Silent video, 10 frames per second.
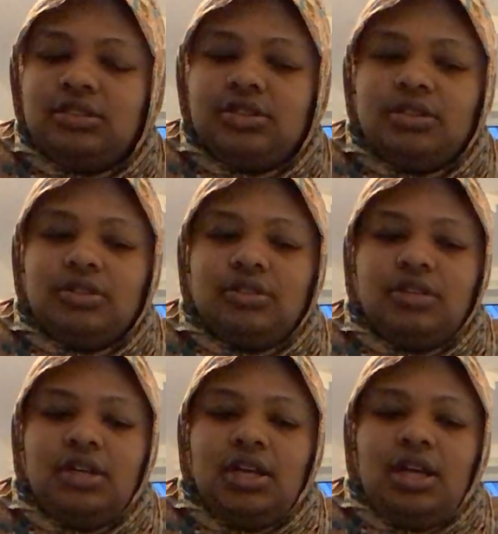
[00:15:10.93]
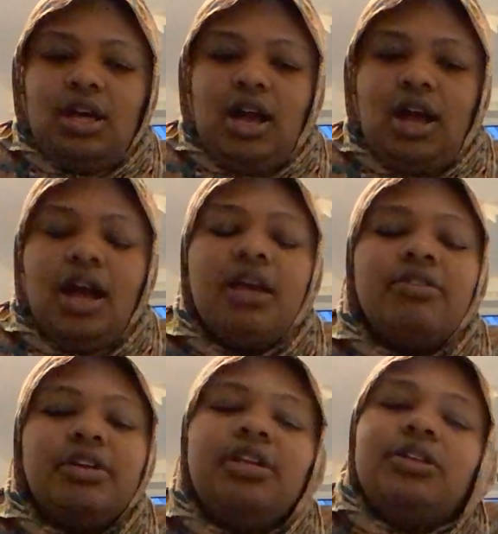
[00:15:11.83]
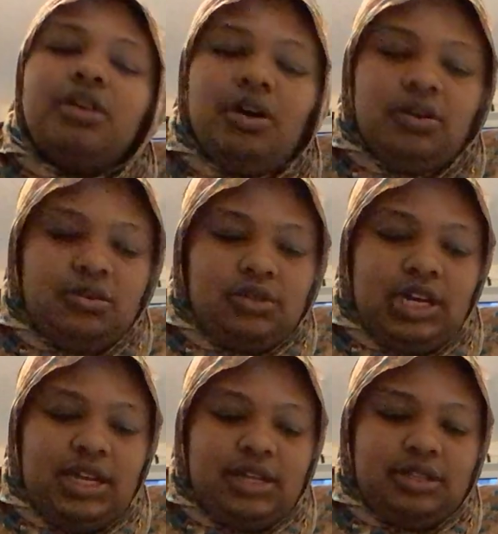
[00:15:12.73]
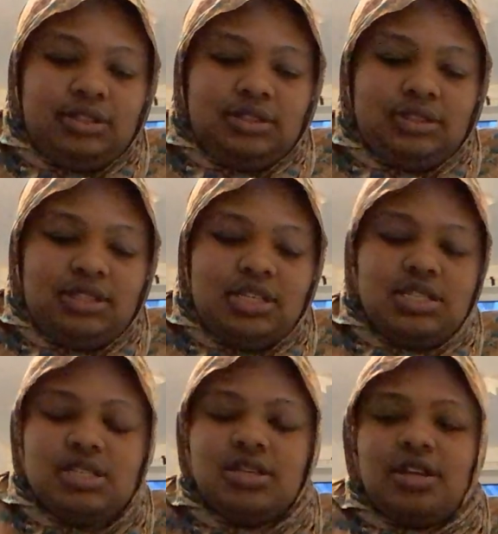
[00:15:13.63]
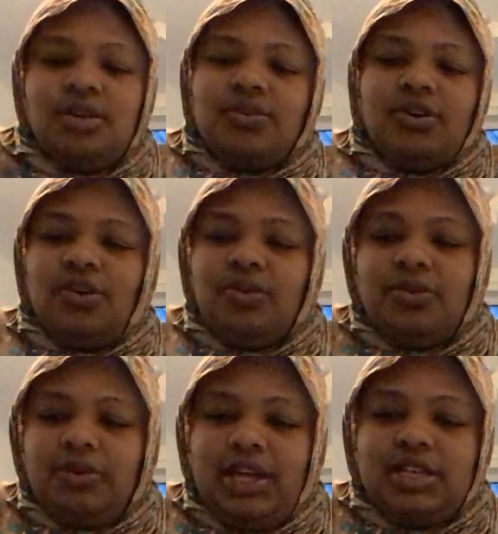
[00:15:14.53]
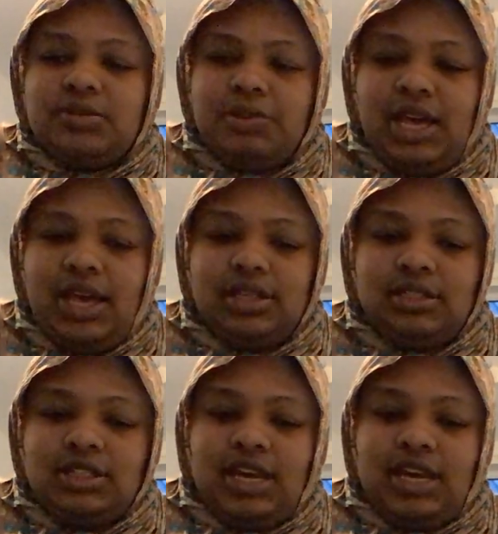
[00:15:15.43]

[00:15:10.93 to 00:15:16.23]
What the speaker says: So I already know, like, this isn't gonna go the way as planned.